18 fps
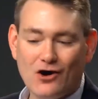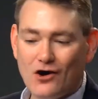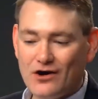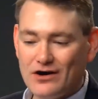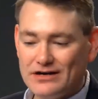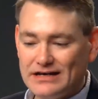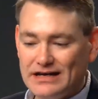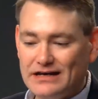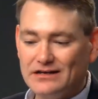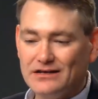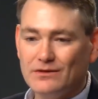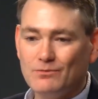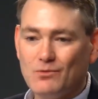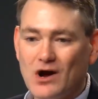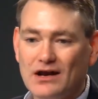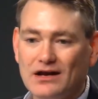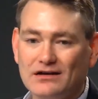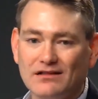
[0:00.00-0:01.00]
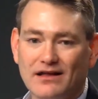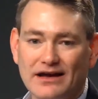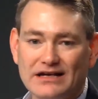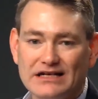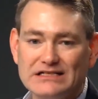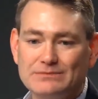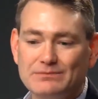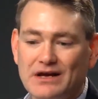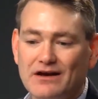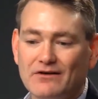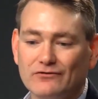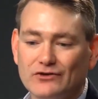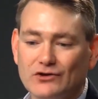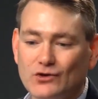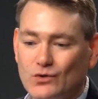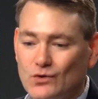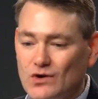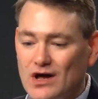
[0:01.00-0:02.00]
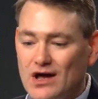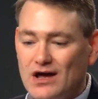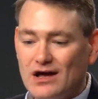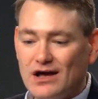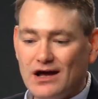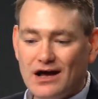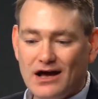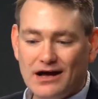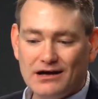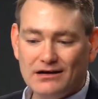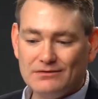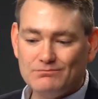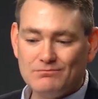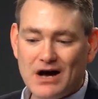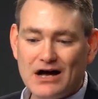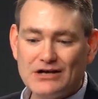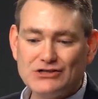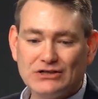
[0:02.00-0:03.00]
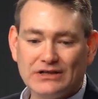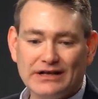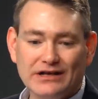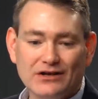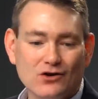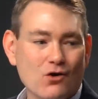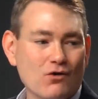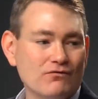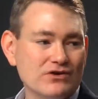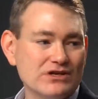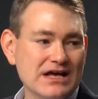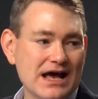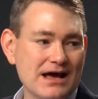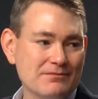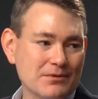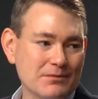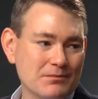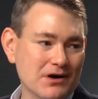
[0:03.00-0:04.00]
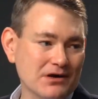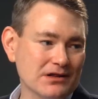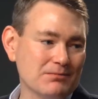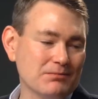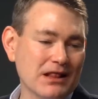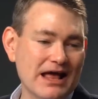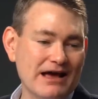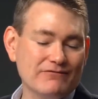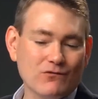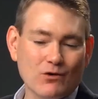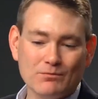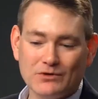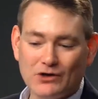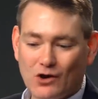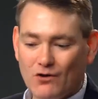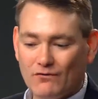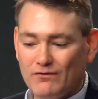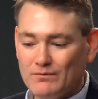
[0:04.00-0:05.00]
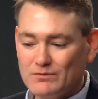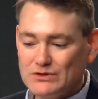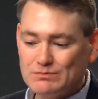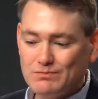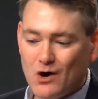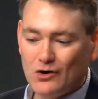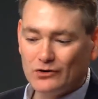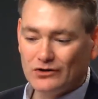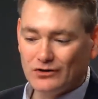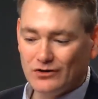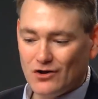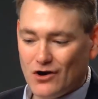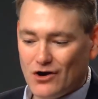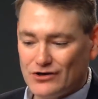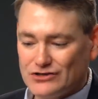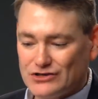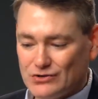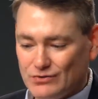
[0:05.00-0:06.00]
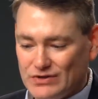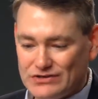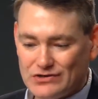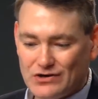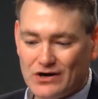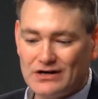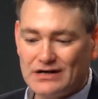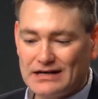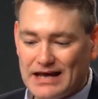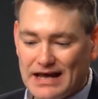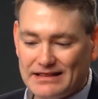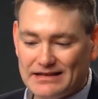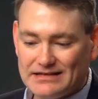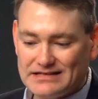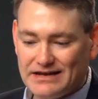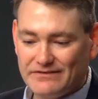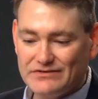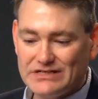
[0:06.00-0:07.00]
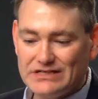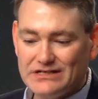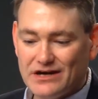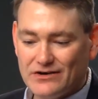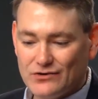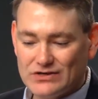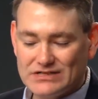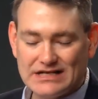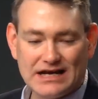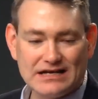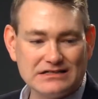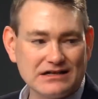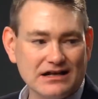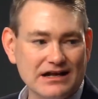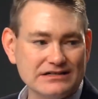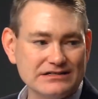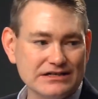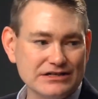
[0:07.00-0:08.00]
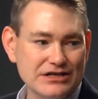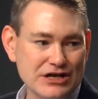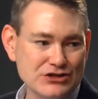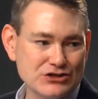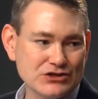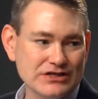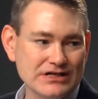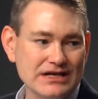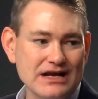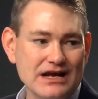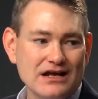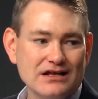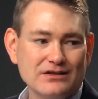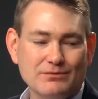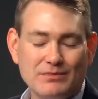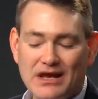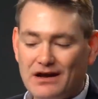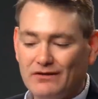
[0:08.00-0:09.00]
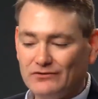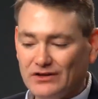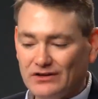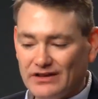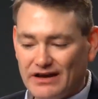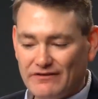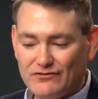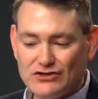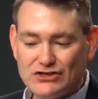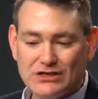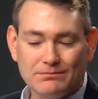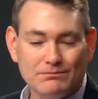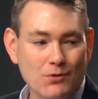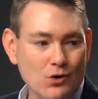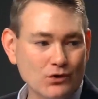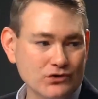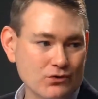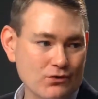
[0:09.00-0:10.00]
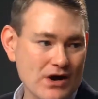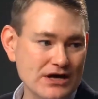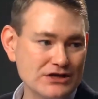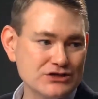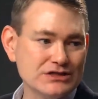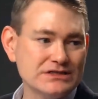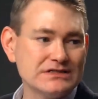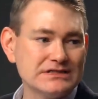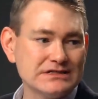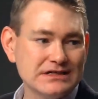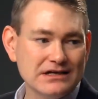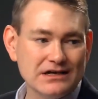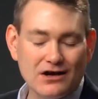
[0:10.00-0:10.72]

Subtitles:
R&D into the product line is to be able to modulate it over time among the platform to go from small to large. So we started at the 1700 size class intentionally to be able to leverage it both directions.